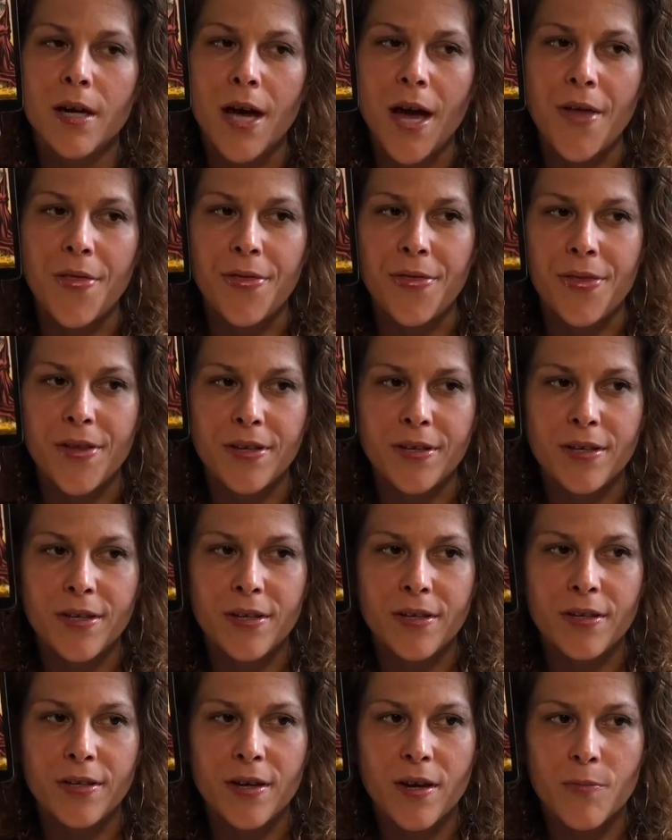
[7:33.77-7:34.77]
and
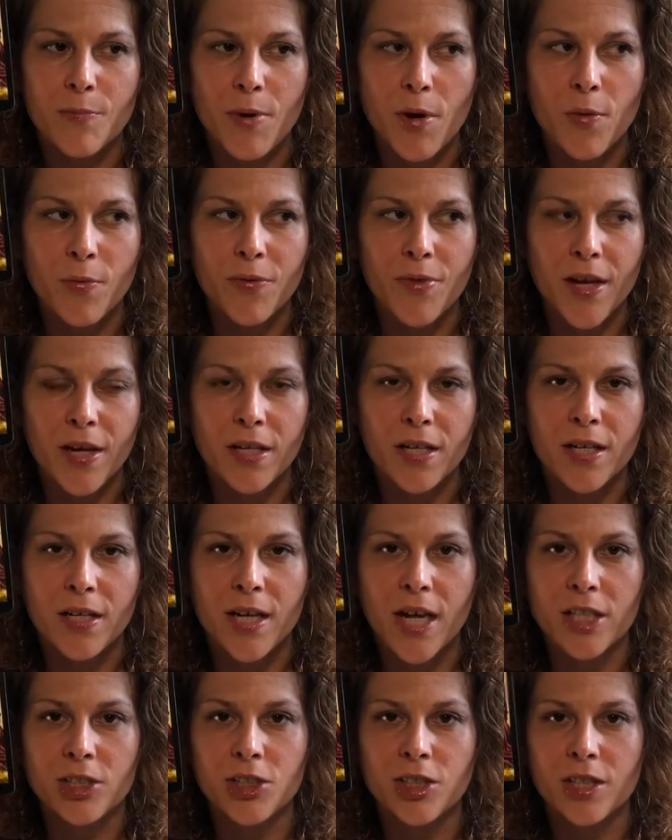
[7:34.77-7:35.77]
thinking about that
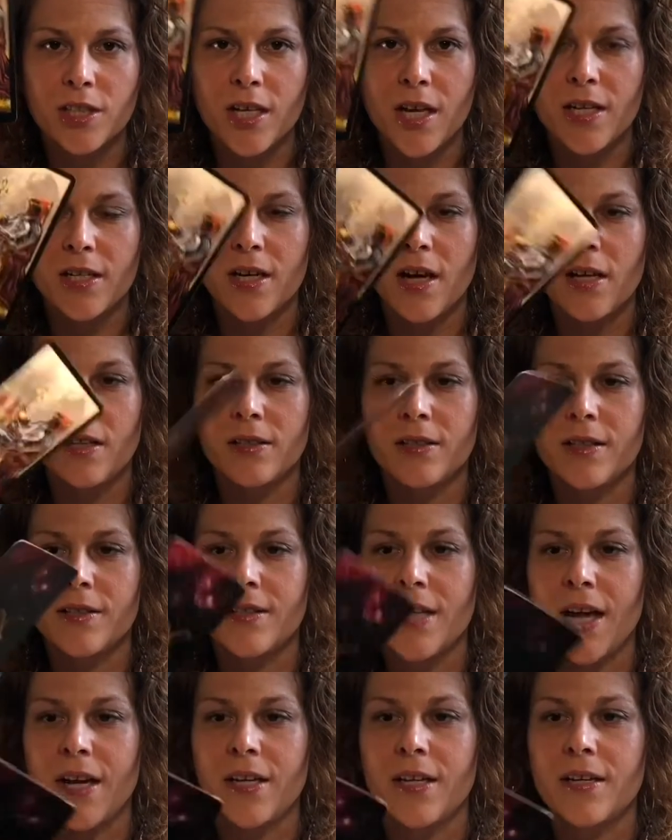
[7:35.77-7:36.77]
connection, and
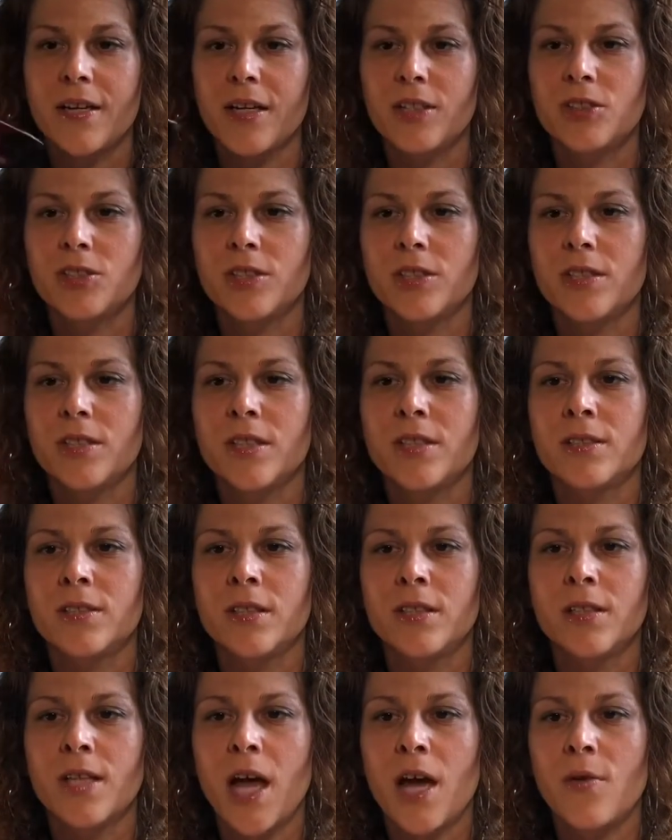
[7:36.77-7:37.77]
that connection is
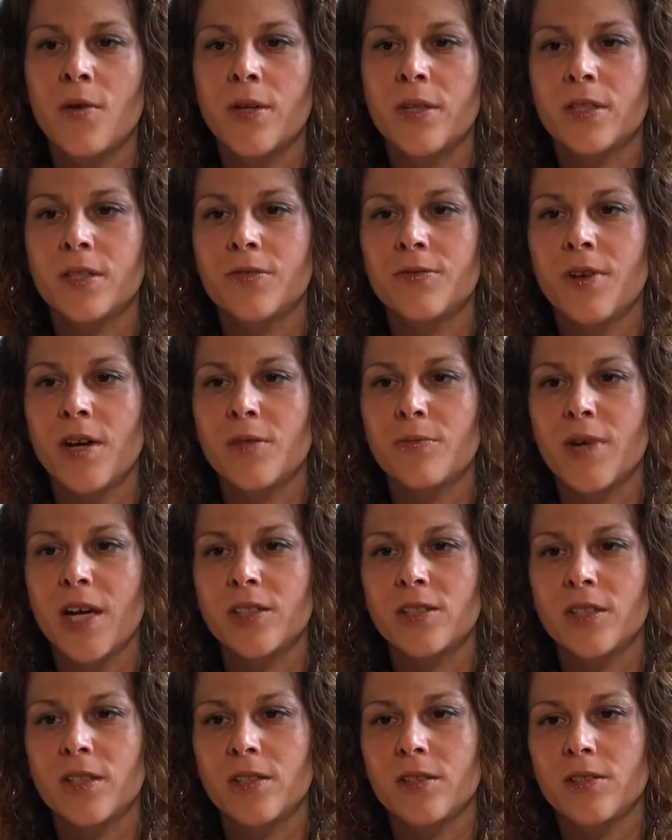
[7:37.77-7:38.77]
allowing Divine
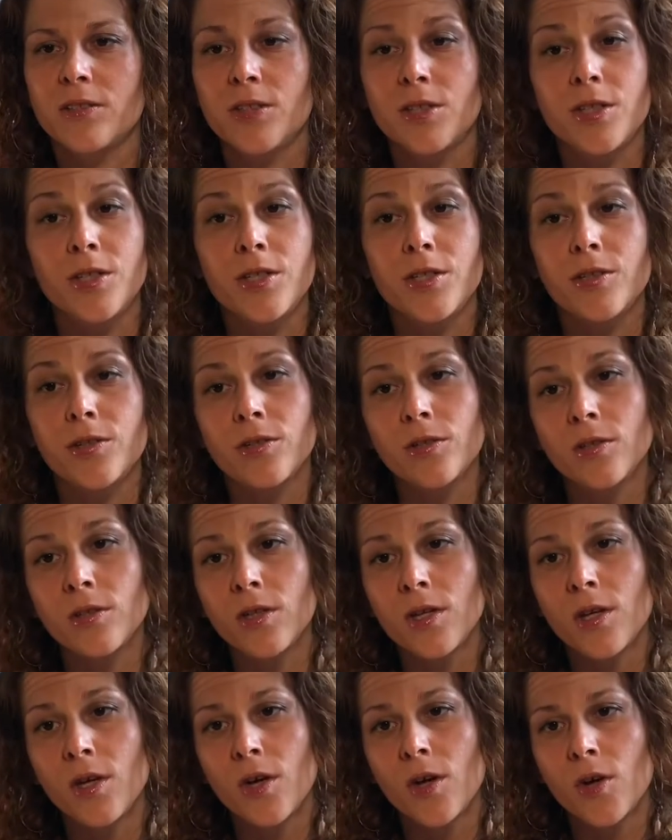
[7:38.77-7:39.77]
Masculine to heal
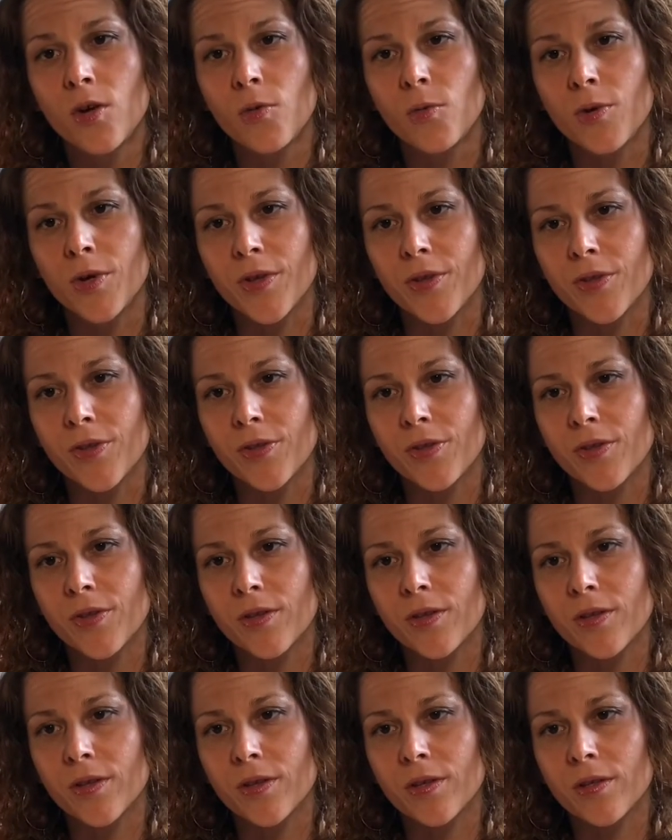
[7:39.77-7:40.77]
with
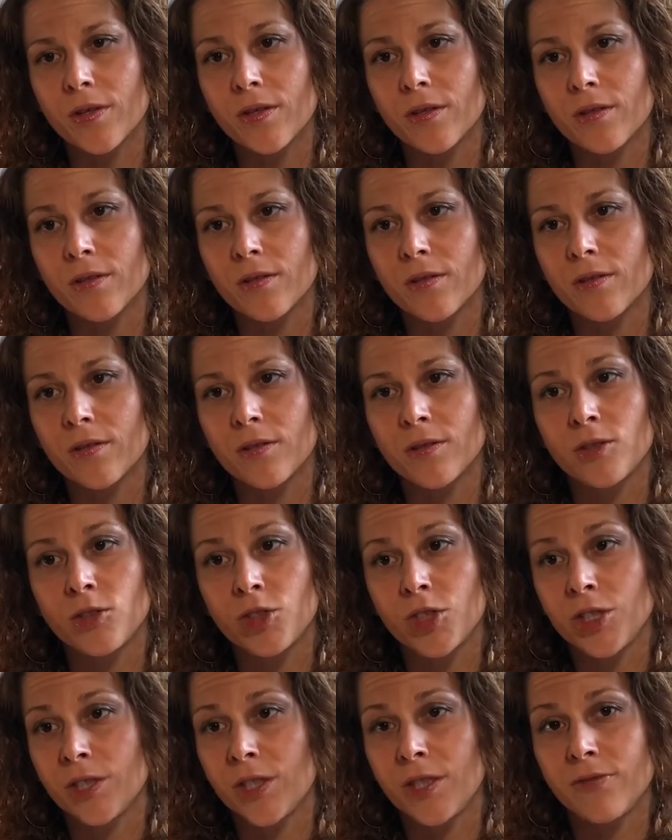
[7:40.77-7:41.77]

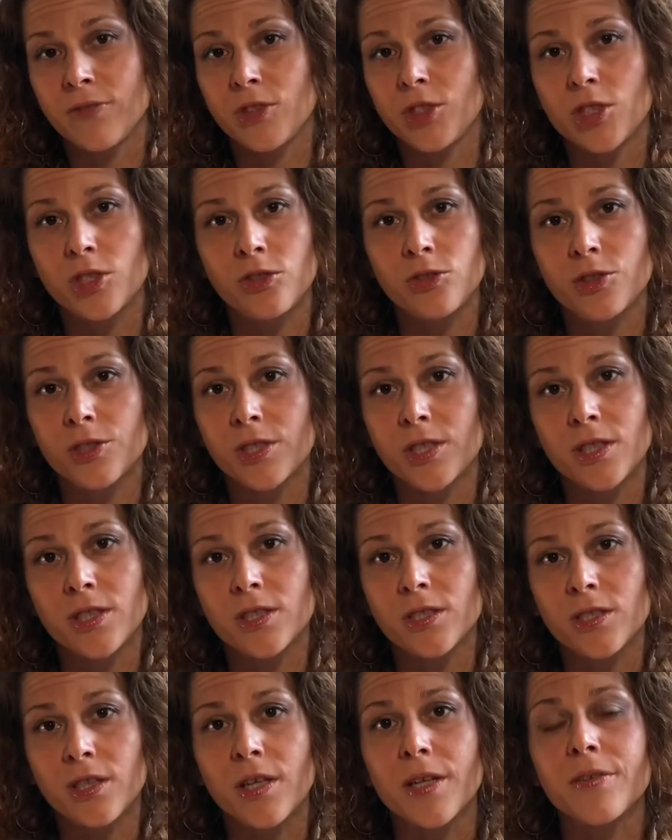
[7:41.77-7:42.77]
even children in
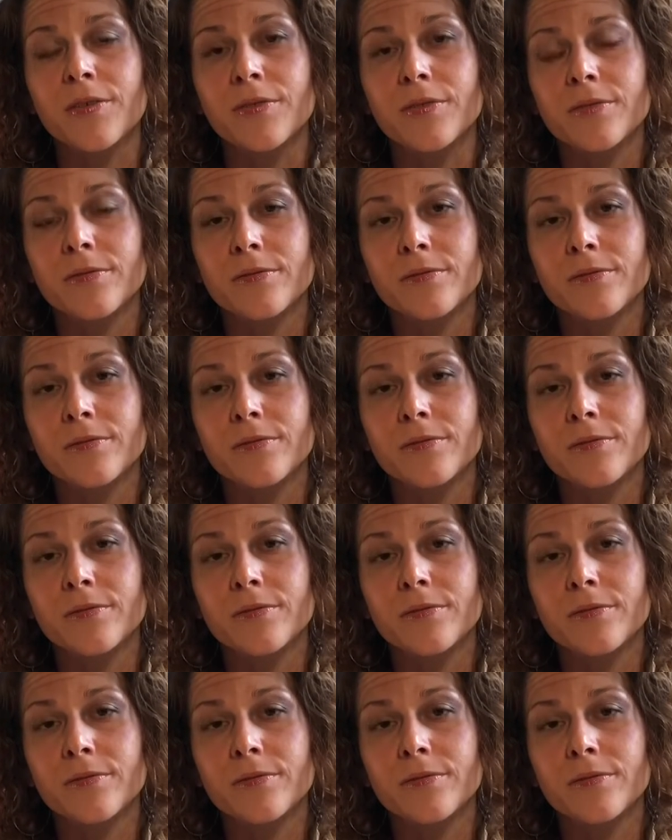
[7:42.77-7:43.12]
his life,